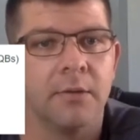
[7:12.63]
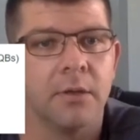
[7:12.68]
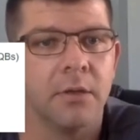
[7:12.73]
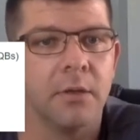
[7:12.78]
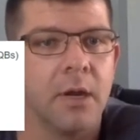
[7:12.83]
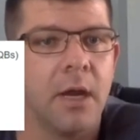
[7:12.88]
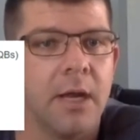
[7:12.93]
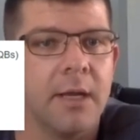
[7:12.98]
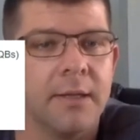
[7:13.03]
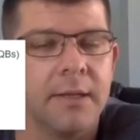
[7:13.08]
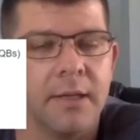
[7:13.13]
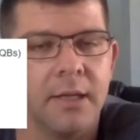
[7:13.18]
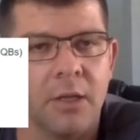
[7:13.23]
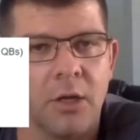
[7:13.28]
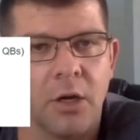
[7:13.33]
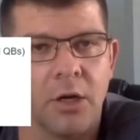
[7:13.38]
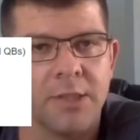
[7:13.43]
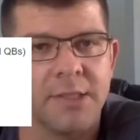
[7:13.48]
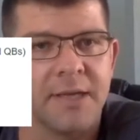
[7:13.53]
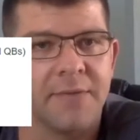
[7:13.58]
They're not, the
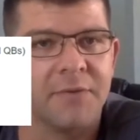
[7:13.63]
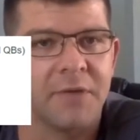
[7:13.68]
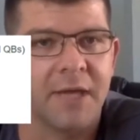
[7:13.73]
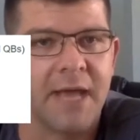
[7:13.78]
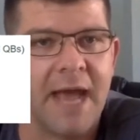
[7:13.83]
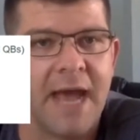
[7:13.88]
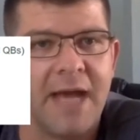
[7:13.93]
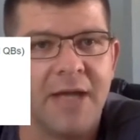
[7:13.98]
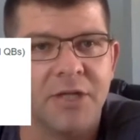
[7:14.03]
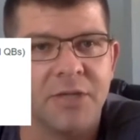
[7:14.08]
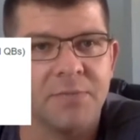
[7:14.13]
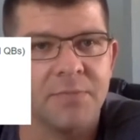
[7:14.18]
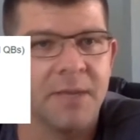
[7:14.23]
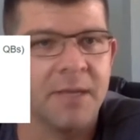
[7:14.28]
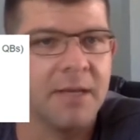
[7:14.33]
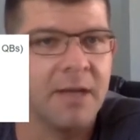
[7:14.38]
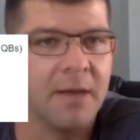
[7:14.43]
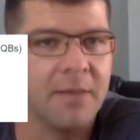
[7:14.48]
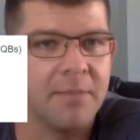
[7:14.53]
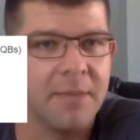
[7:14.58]
yards after catch may
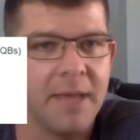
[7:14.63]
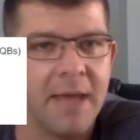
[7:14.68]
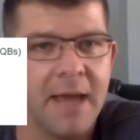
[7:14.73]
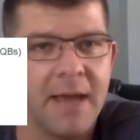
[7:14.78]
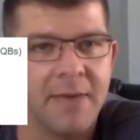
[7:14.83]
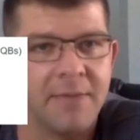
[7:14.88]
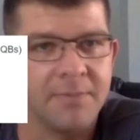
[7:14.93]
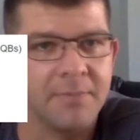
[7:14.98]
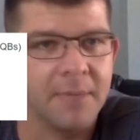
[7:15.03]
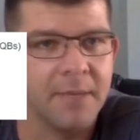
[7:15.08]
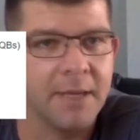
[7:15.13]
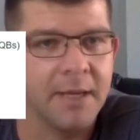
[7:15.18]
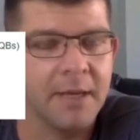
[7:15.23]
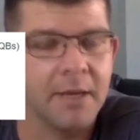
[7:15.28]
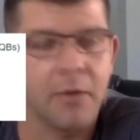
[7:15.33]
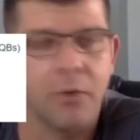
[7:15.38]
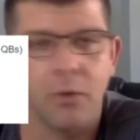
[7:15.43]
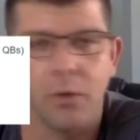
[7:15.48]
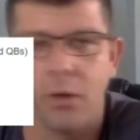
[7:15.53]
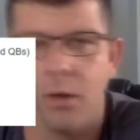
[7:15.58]
not be as
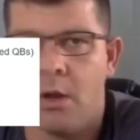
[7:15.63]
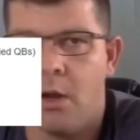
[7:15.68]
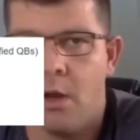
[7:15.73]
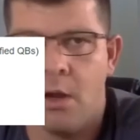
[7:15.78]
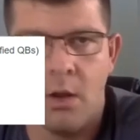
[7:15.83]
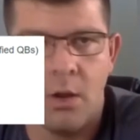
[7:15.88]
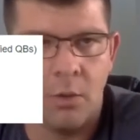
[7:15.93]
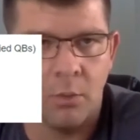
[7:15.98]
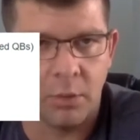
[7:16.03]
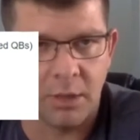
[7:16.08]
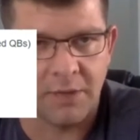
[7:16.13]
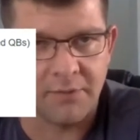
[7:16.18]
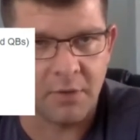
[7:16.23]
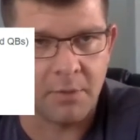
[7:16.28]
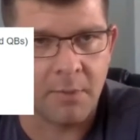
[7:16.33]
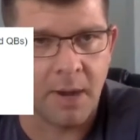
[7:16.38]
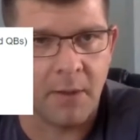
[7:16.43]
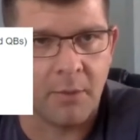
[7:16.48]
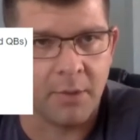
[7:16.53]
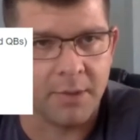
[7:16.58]
big, or whatever you
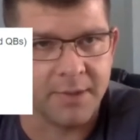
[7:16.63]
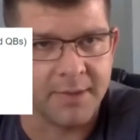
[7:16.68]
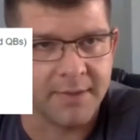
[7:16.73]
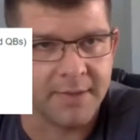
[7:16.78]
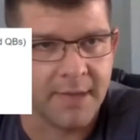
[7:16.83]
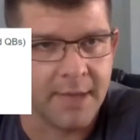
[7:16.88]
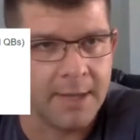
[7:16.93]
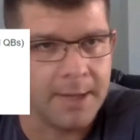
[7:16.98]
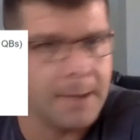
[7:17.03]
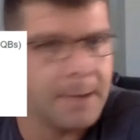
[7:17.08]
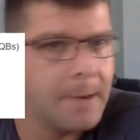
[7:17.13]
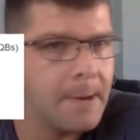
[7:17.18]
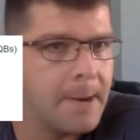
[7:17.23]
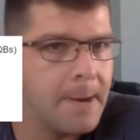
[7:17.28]
might want to say.